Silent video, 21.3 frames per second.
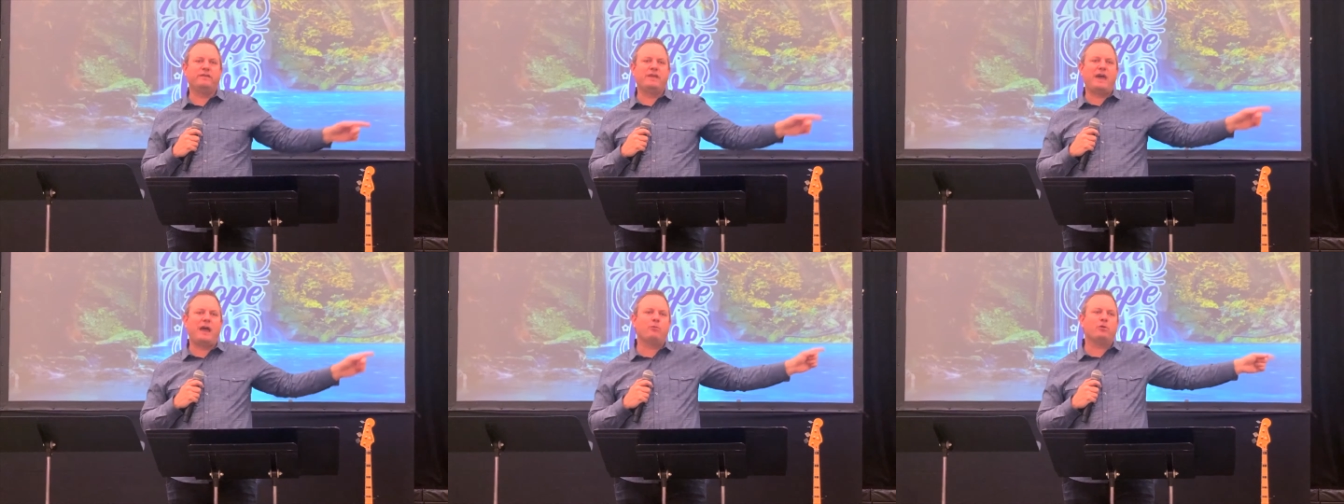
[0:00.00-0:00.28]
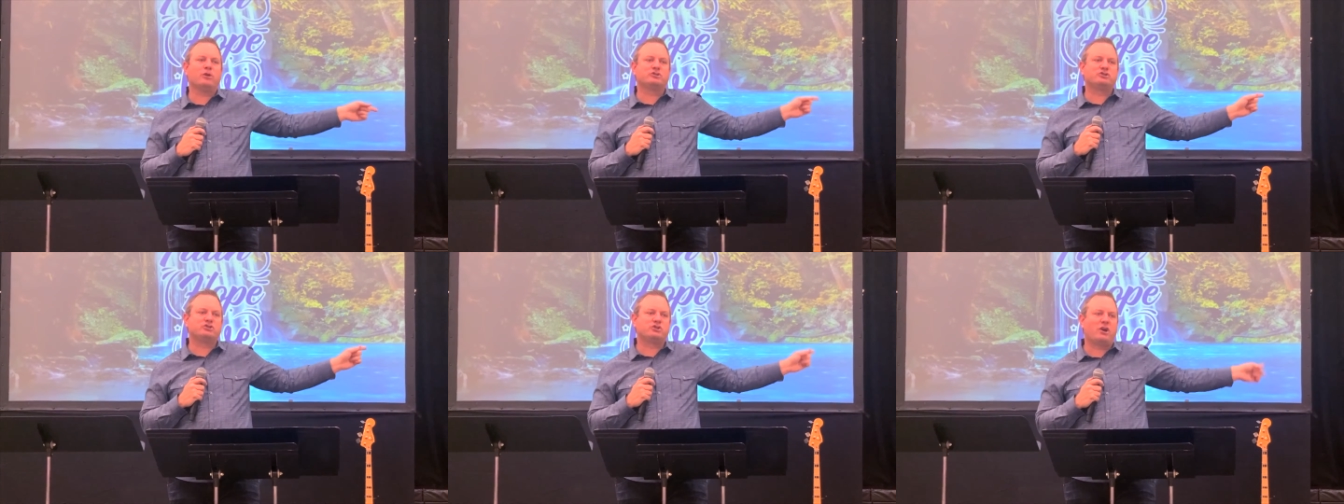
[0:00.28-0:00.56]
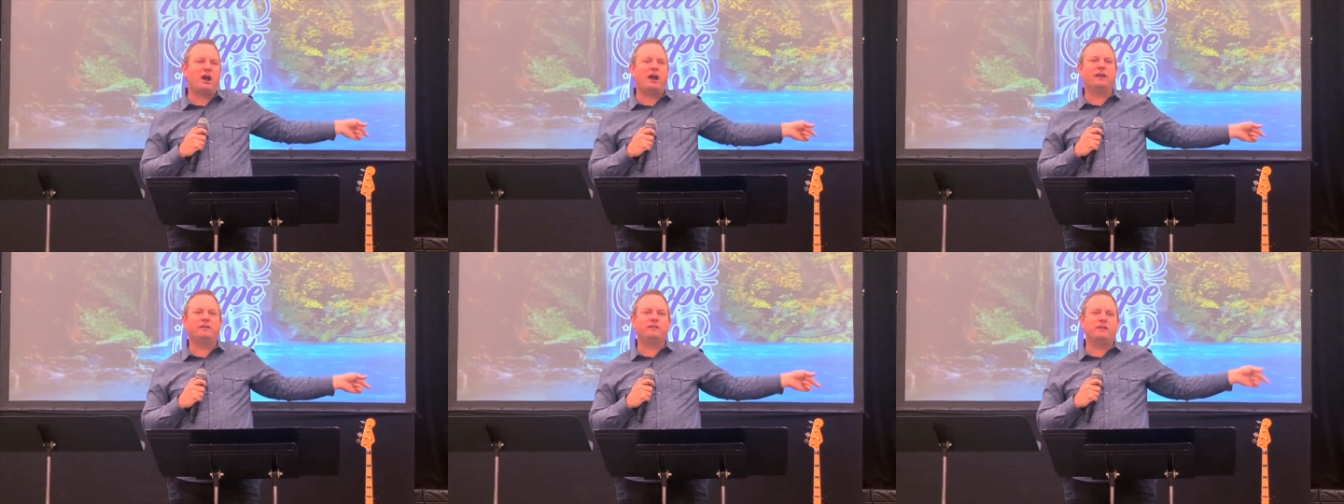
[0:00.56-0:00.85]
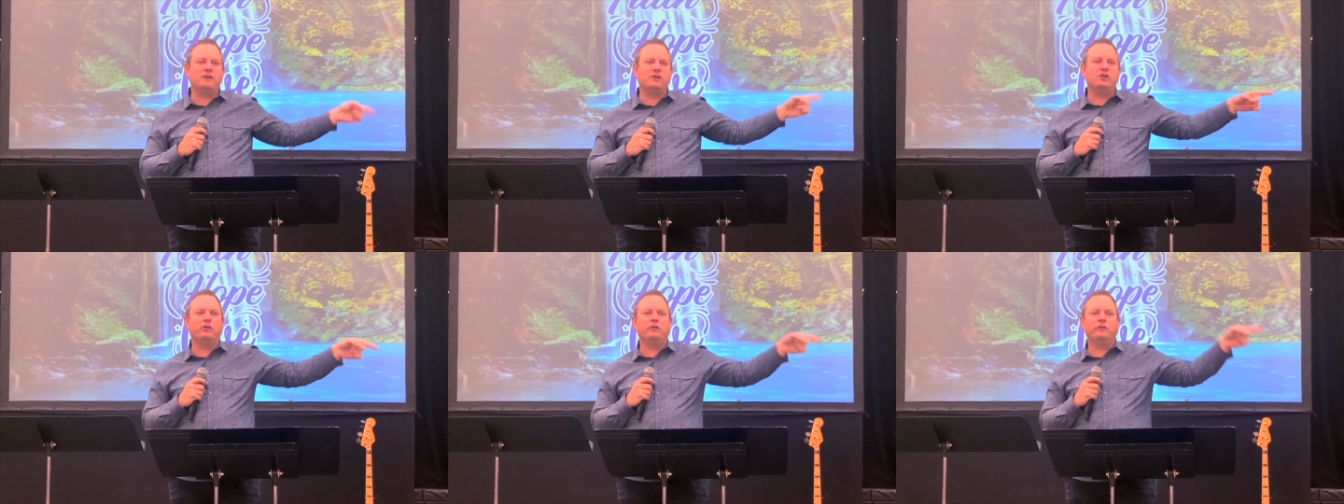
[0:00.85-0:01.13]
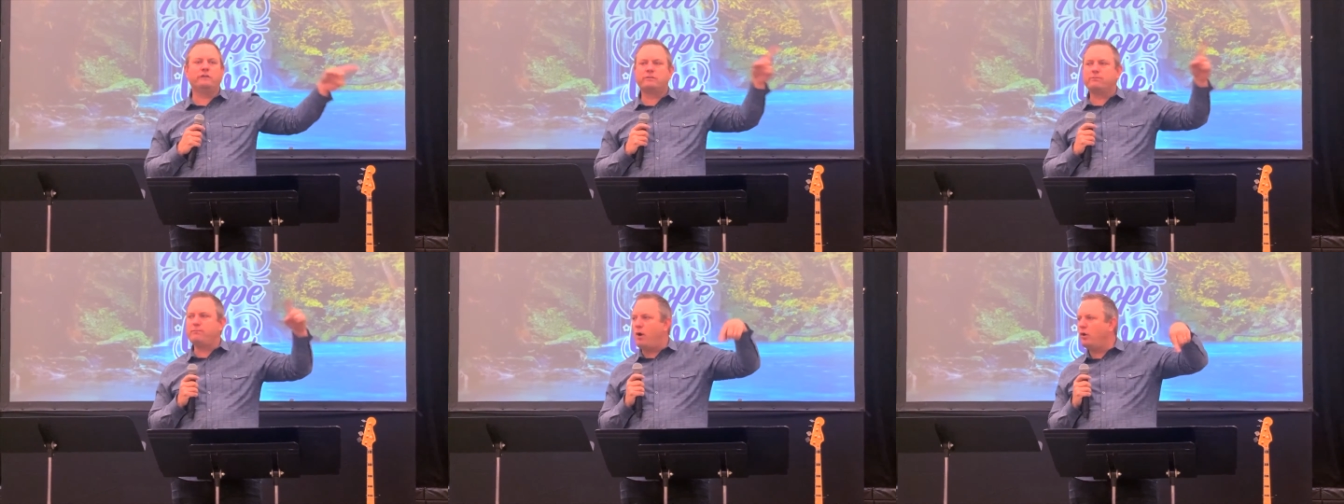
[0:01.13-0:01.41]
they were trying to
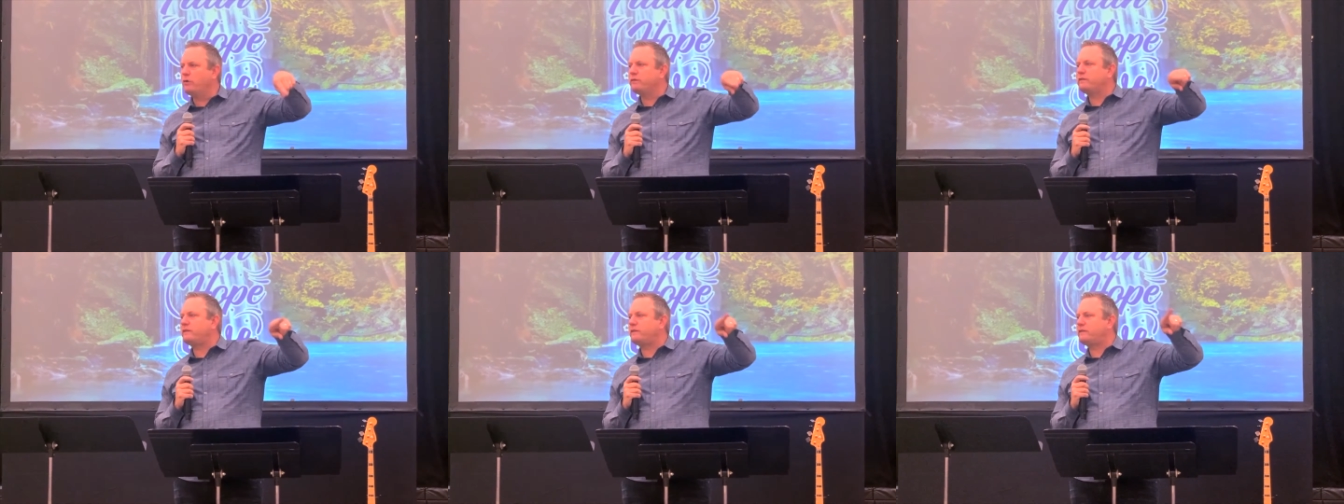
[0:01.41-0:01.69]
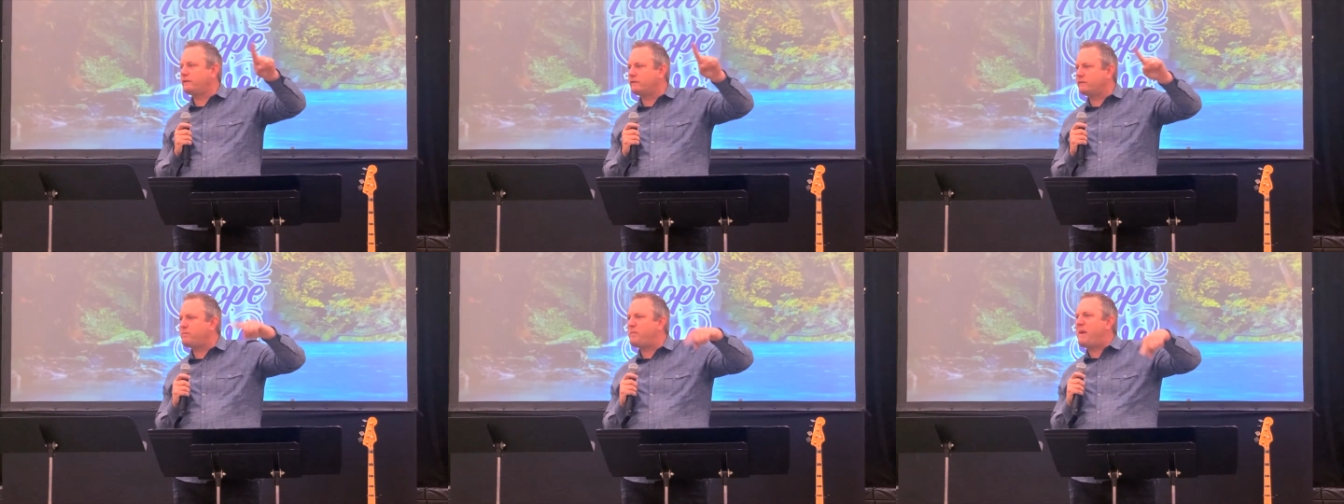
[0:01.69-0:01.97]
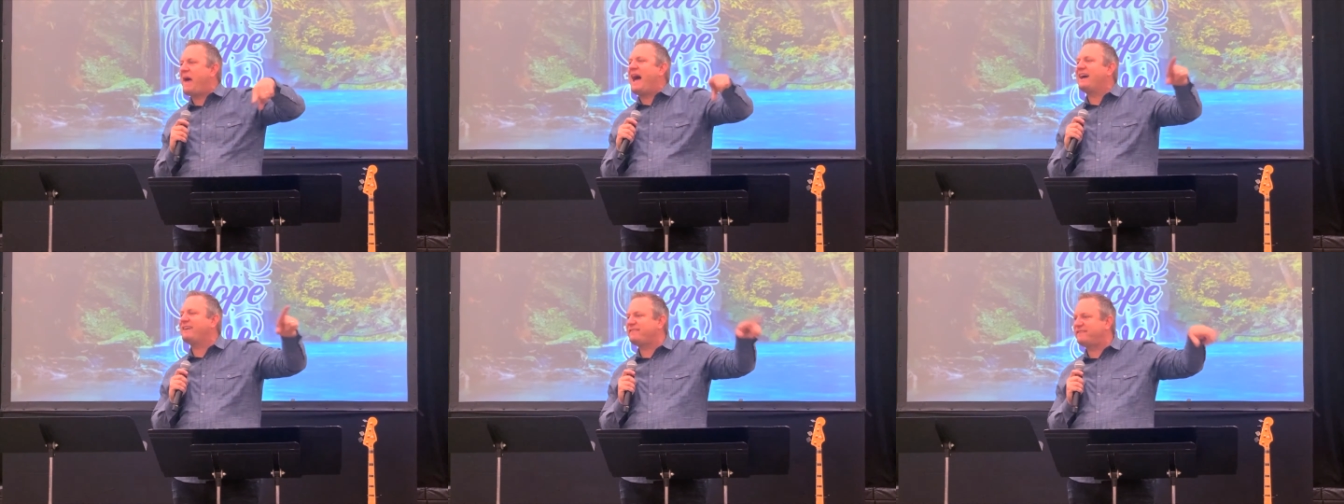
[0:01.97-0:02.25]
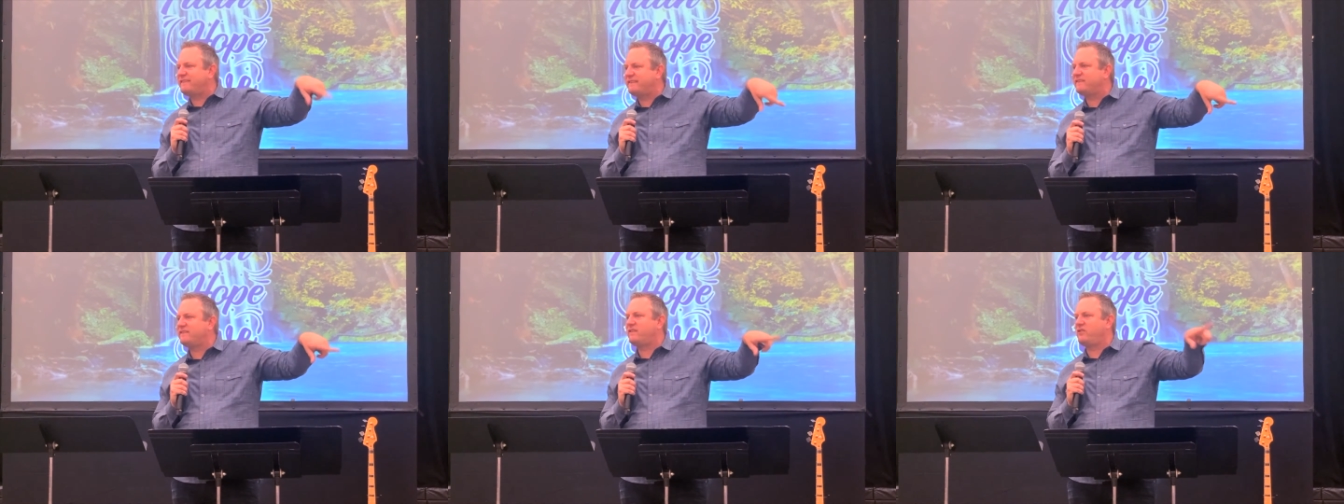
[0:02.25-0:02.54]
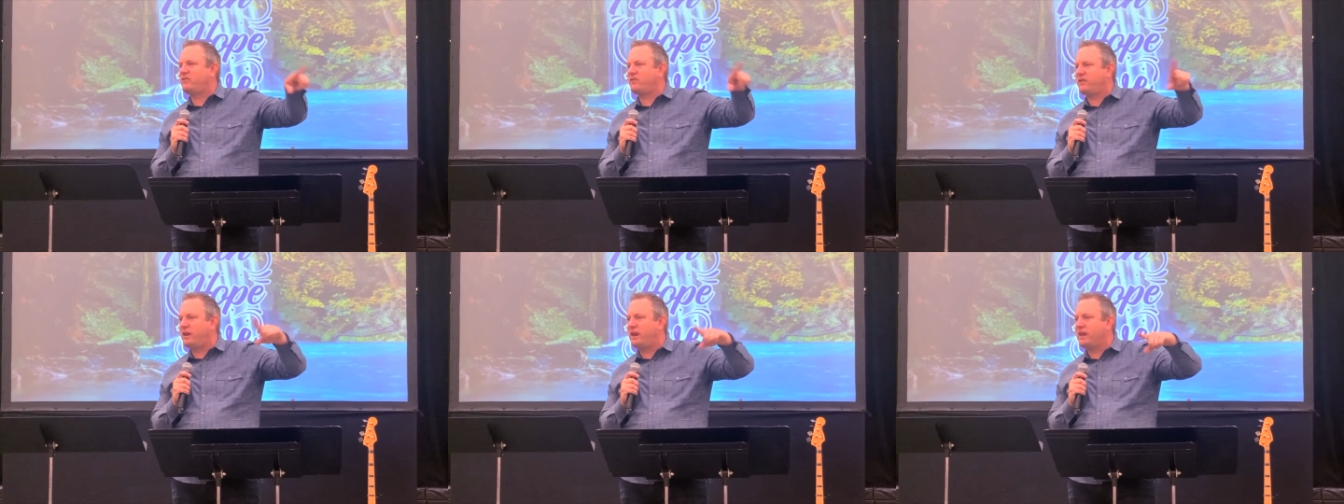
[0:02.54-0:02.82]
use Moses' past
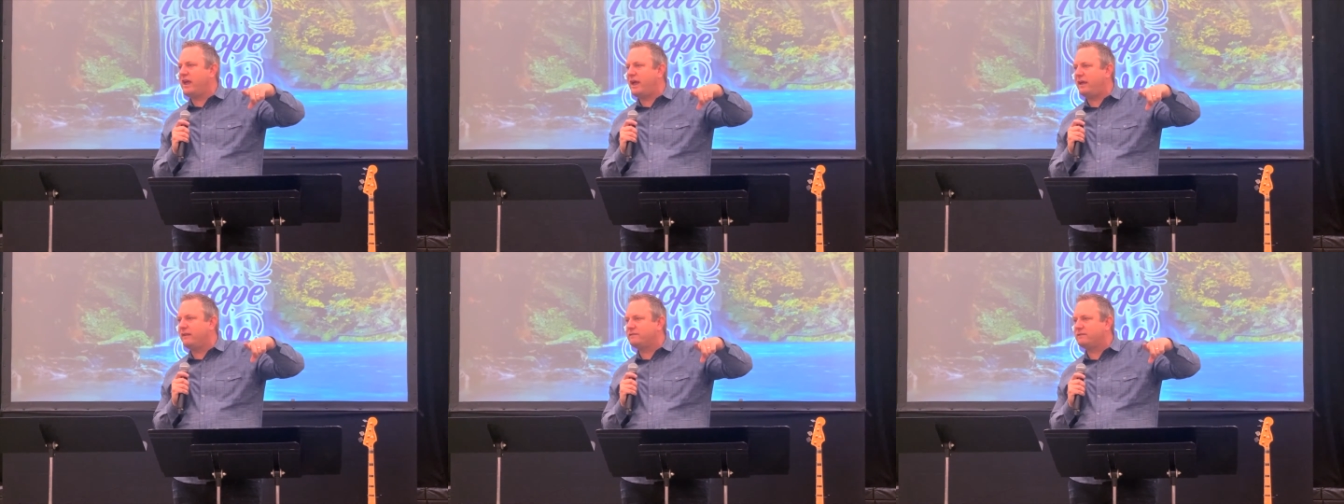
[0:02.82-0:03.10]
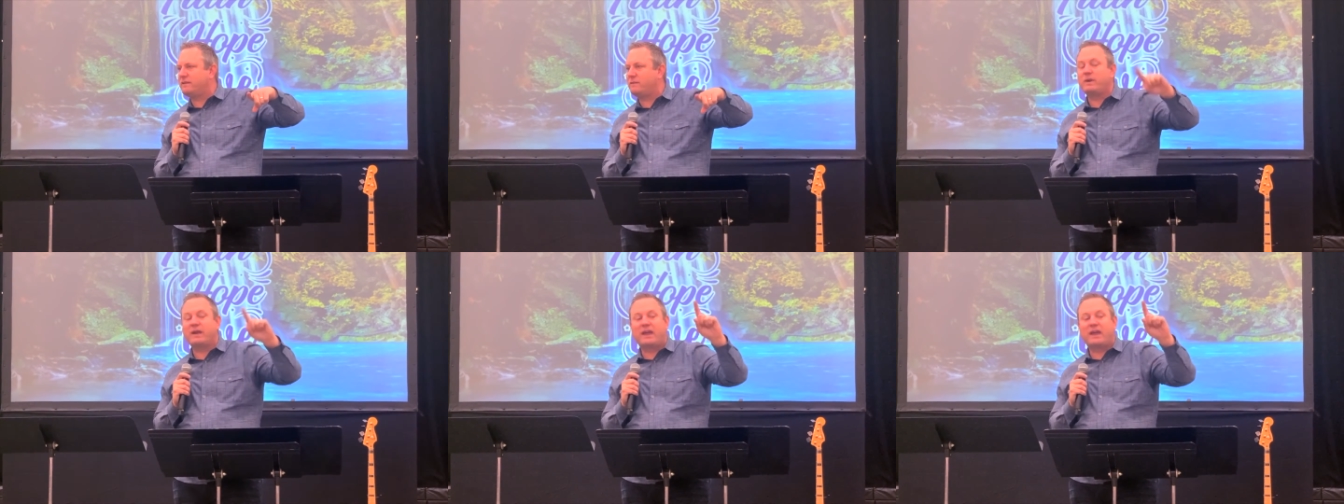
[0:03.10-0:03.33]
decision against him.